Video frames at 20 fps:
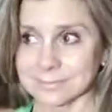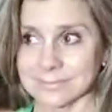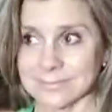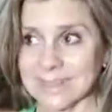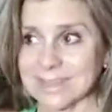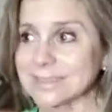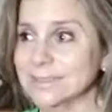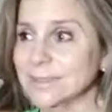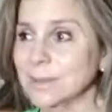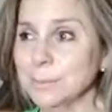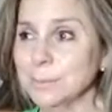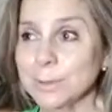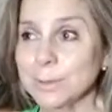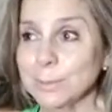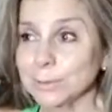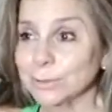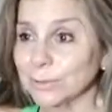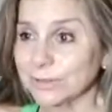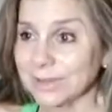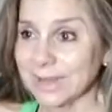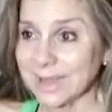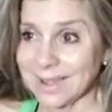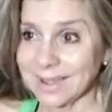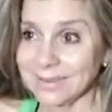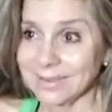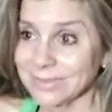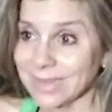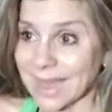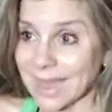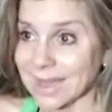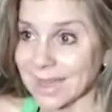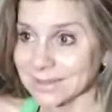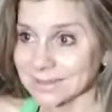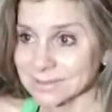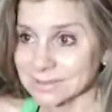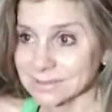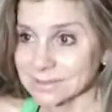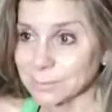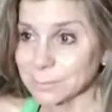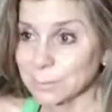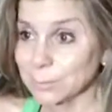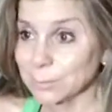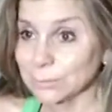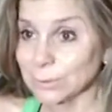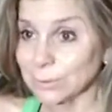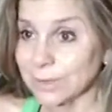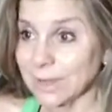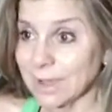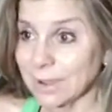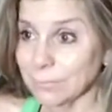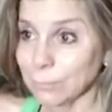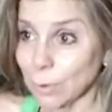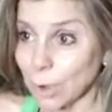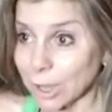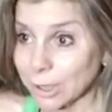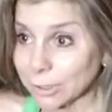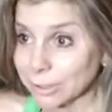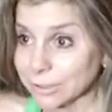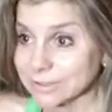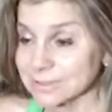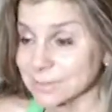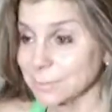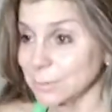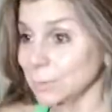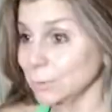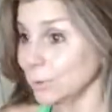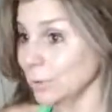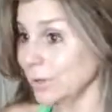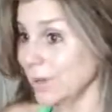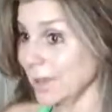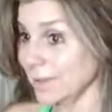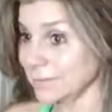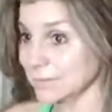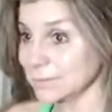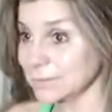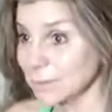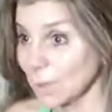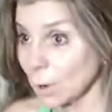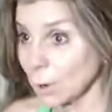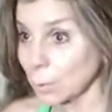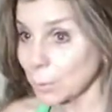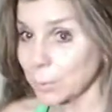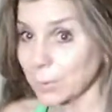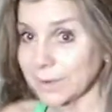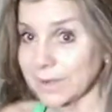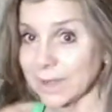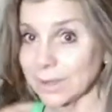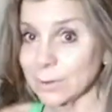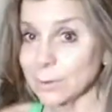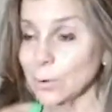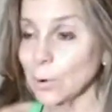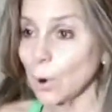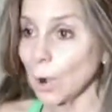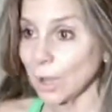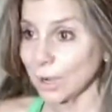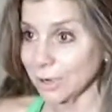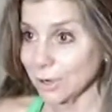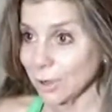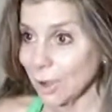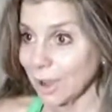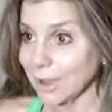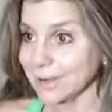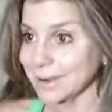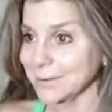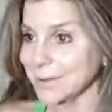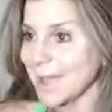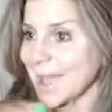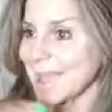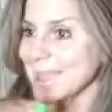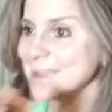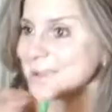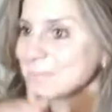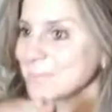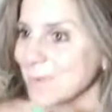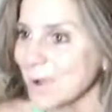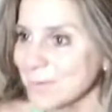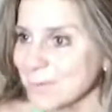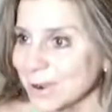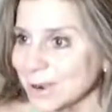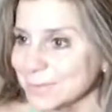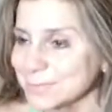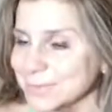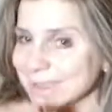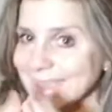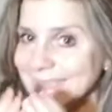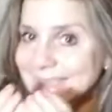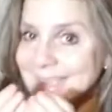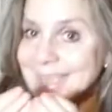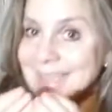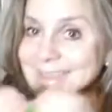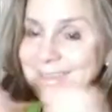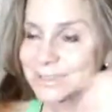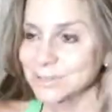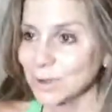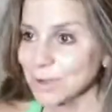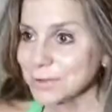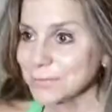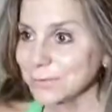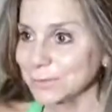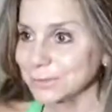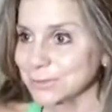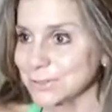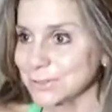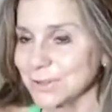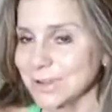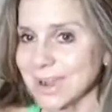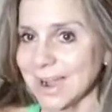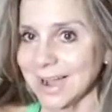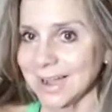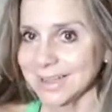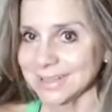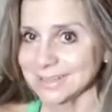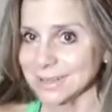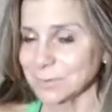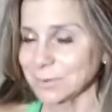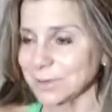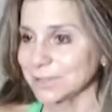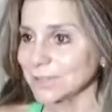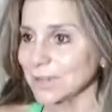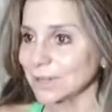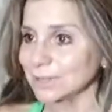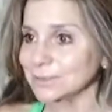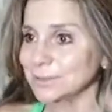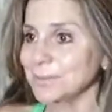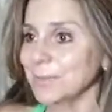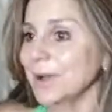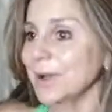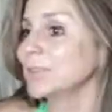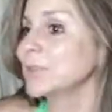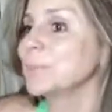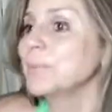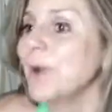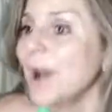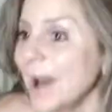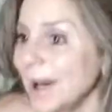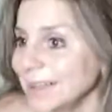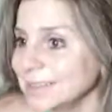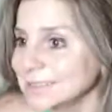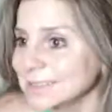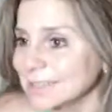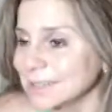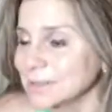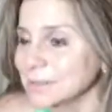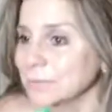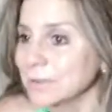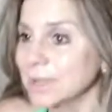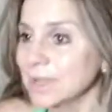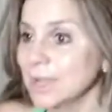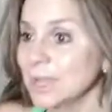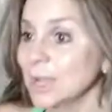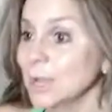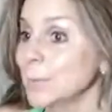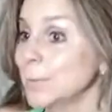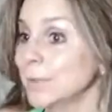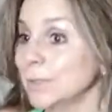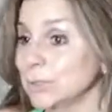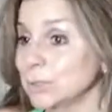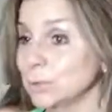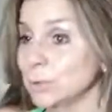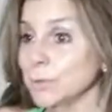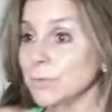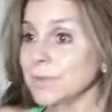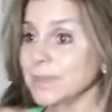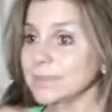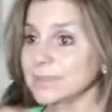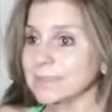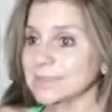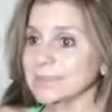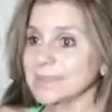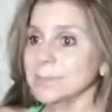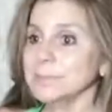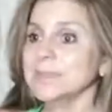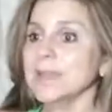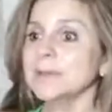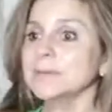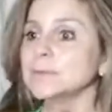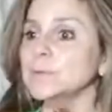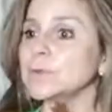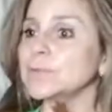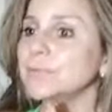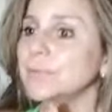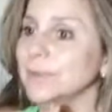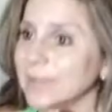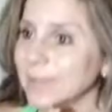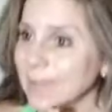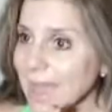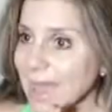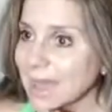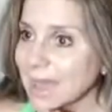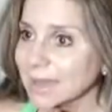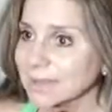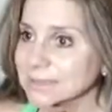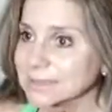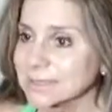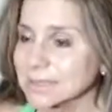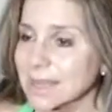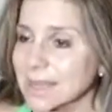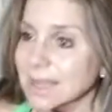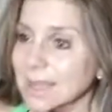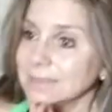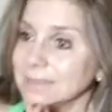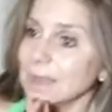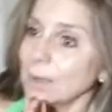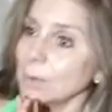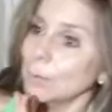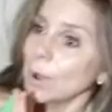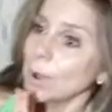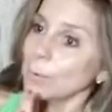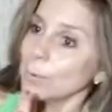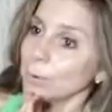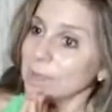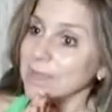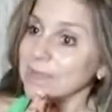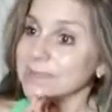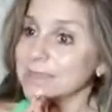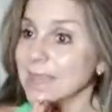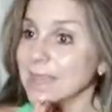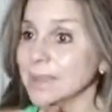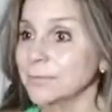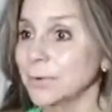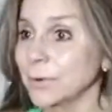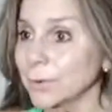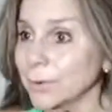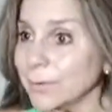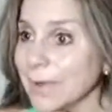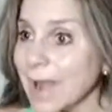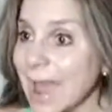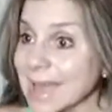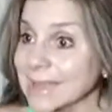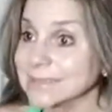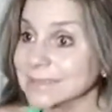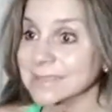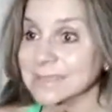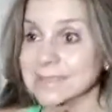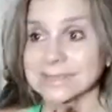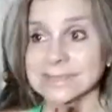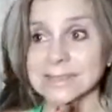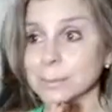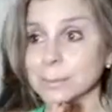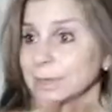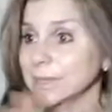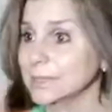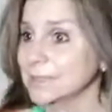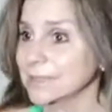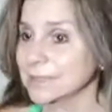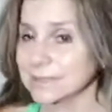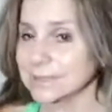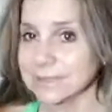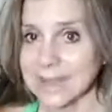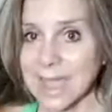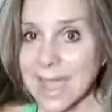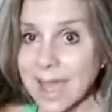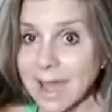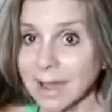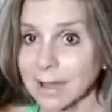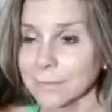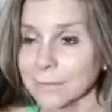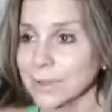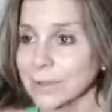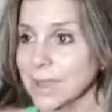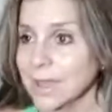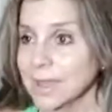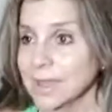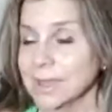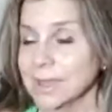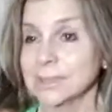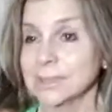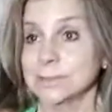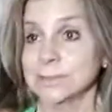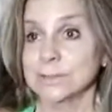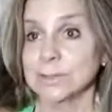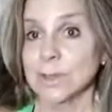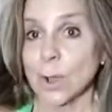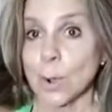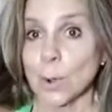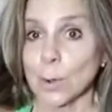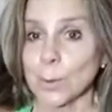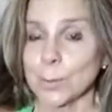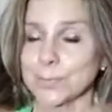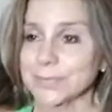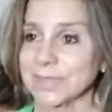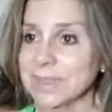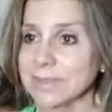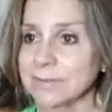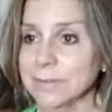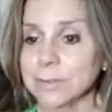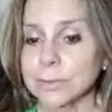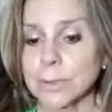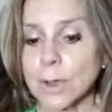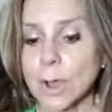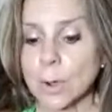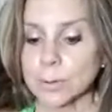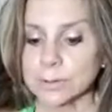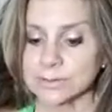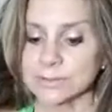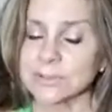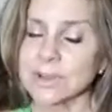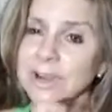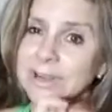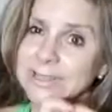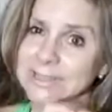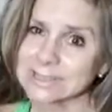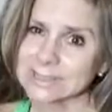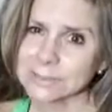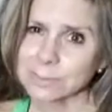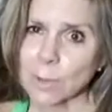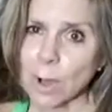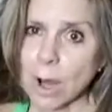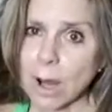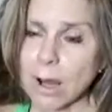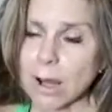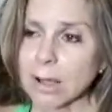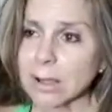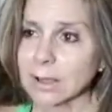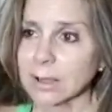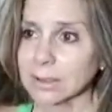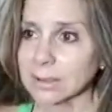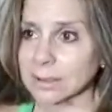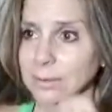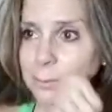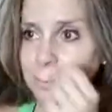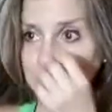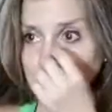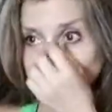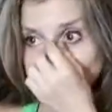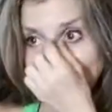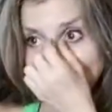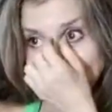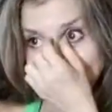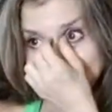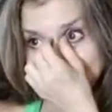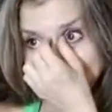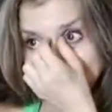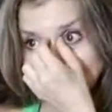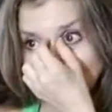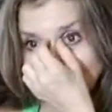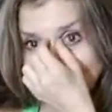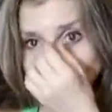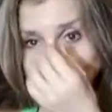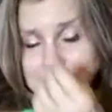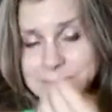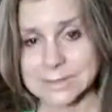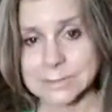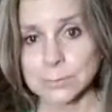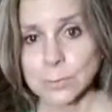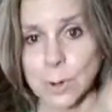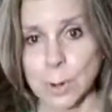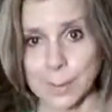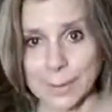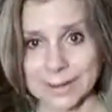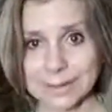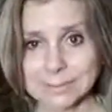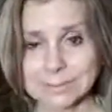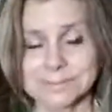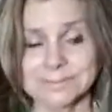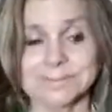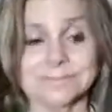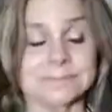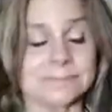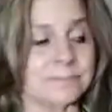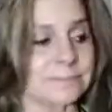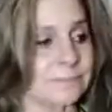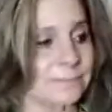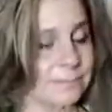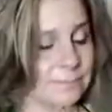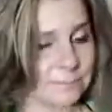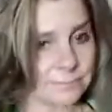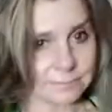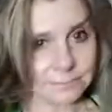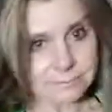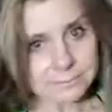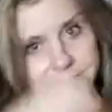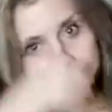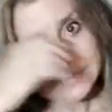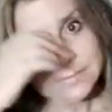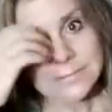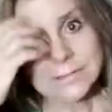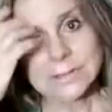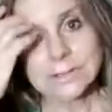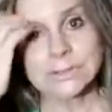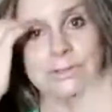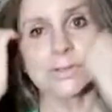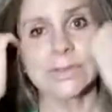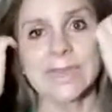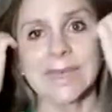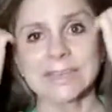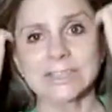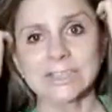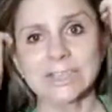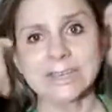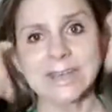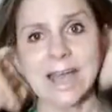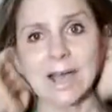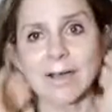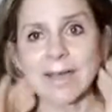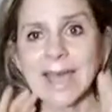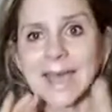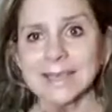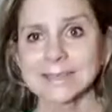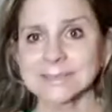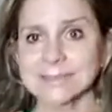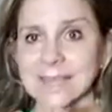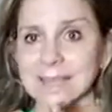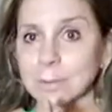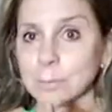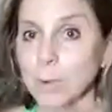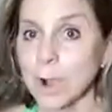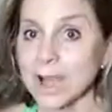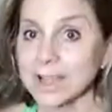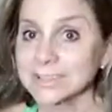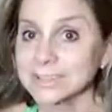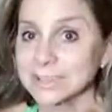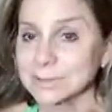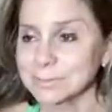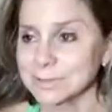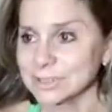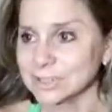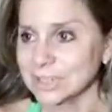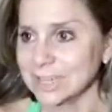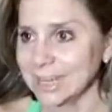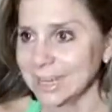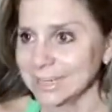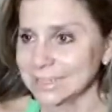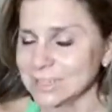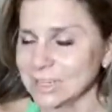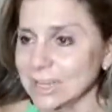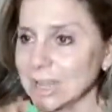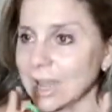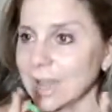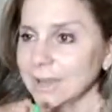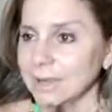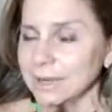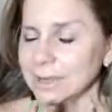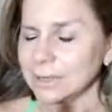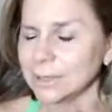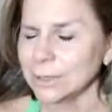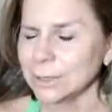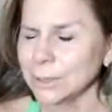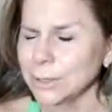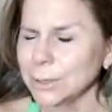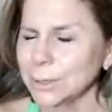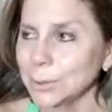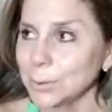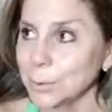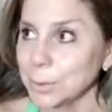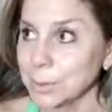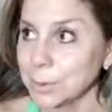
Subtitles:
And some people don't have that. Some people don't have water, and some people don't have soap. And I could go on and on. I want to be joyful to you guys. I want to talk about the positive. But the truth is that sometimes we forget that when we take for granted, somebody doesn't have. So even though we're starting small, we were able to help this woman so that she now has a washing machine. She got it new.